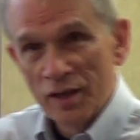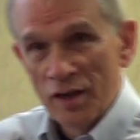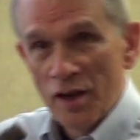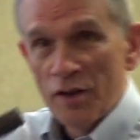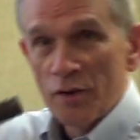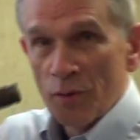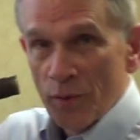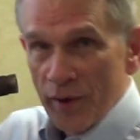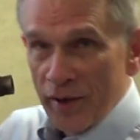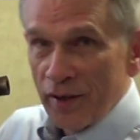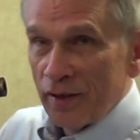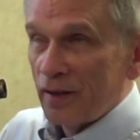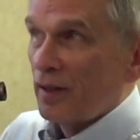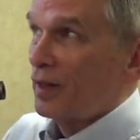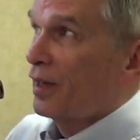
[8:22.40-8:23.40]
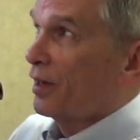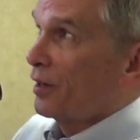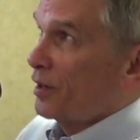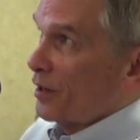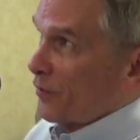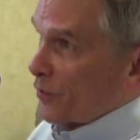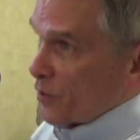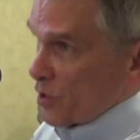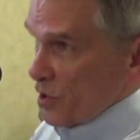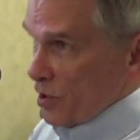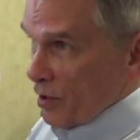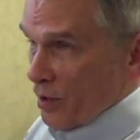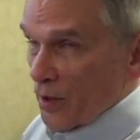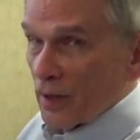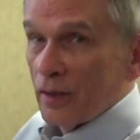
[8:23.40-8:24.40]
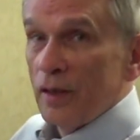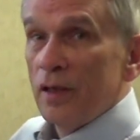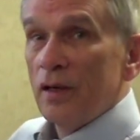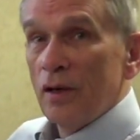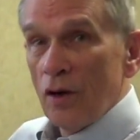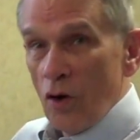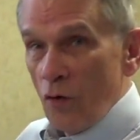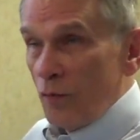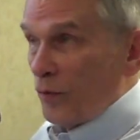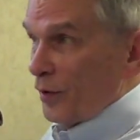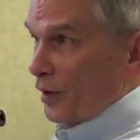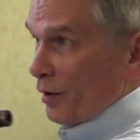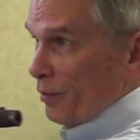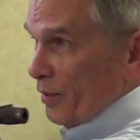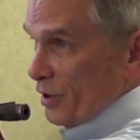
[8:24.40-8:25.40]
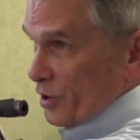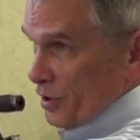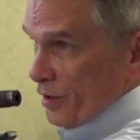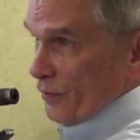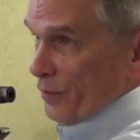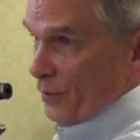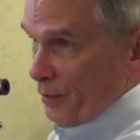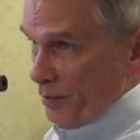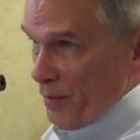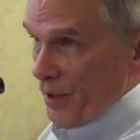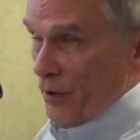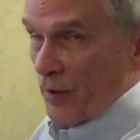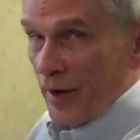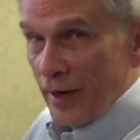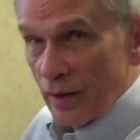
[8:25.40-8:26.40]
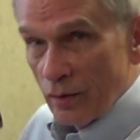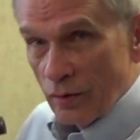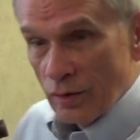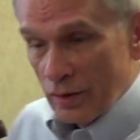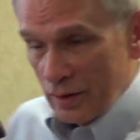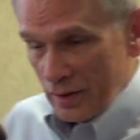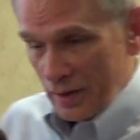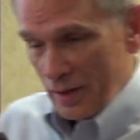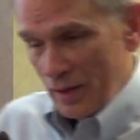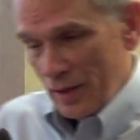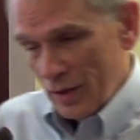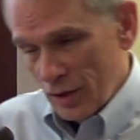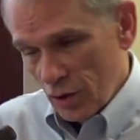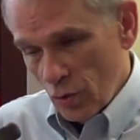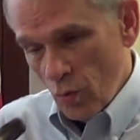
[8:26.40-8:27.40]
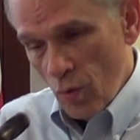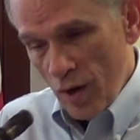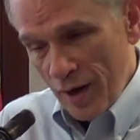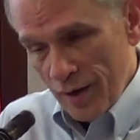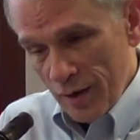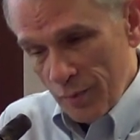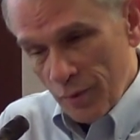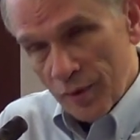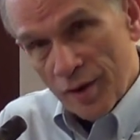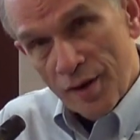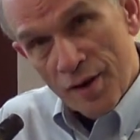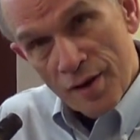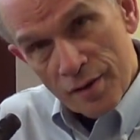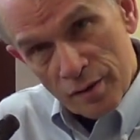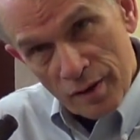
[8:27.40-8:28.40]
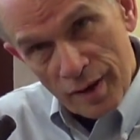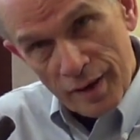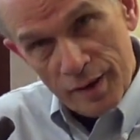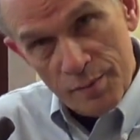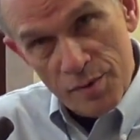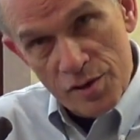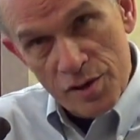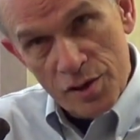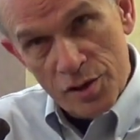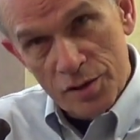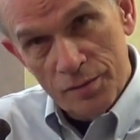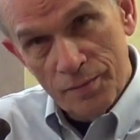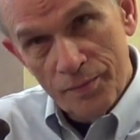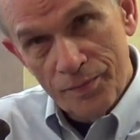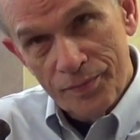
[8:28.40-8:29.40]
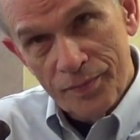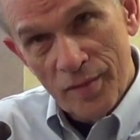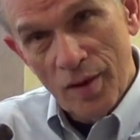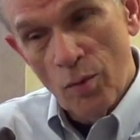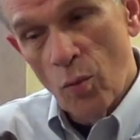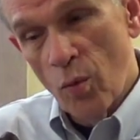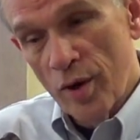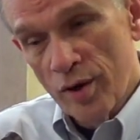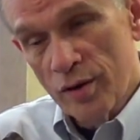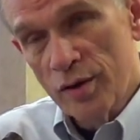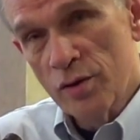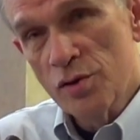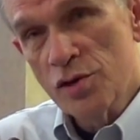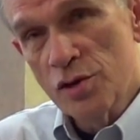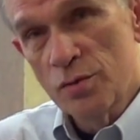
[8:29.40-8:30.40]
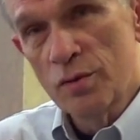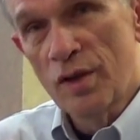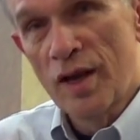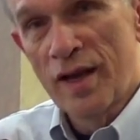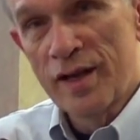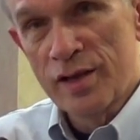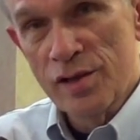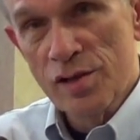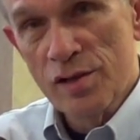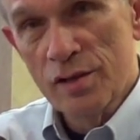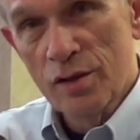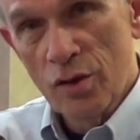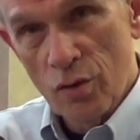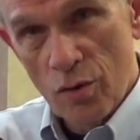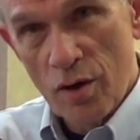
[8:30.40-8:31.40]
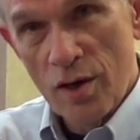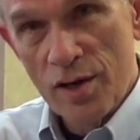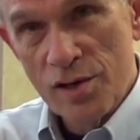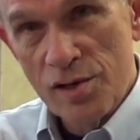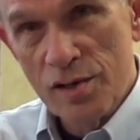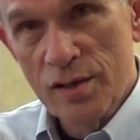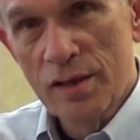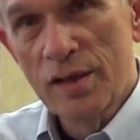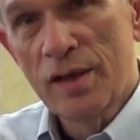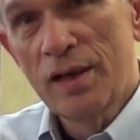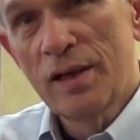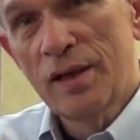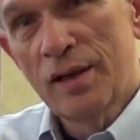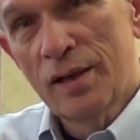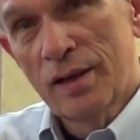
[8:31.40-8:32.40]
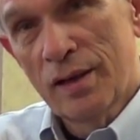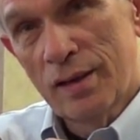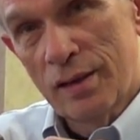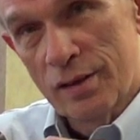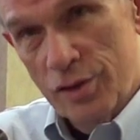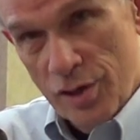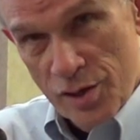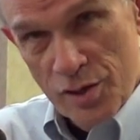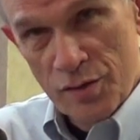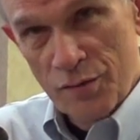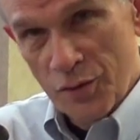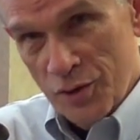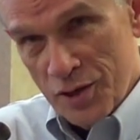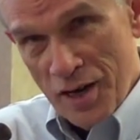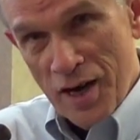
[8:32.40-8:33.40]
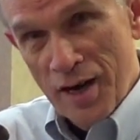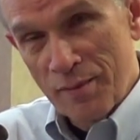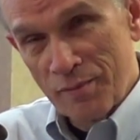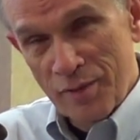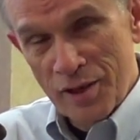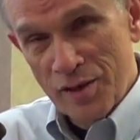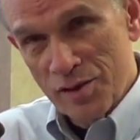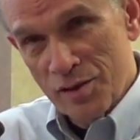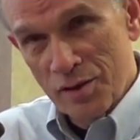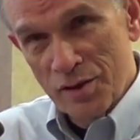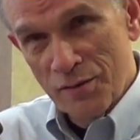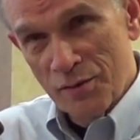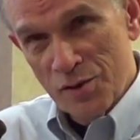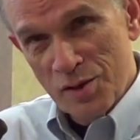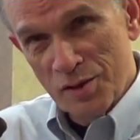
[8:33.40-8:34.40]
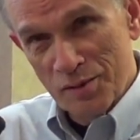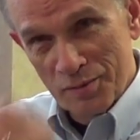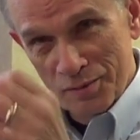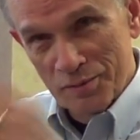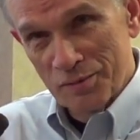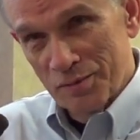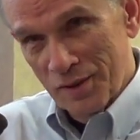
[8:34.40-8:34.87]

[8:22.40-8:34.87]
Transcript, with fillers: another reading and get a different star, hopefully at a much better angle, you'll wind up with another line of position. Where those two lines cross, adjusted for time because of the difference in